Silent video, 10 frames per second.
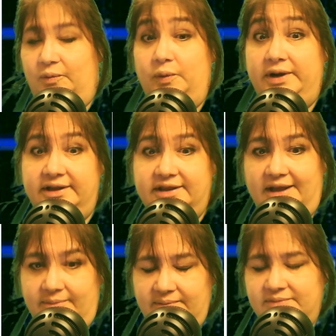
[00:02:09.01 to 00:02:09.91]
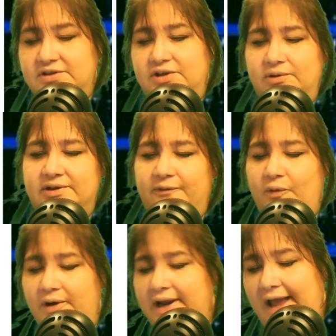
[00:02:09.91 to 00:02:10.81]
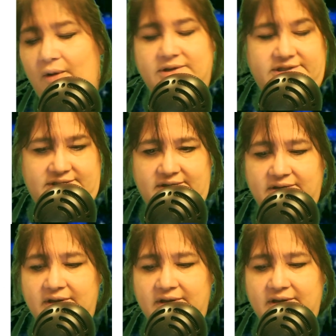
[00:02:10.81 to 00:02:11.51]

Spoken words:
read them to you, the 4 counts.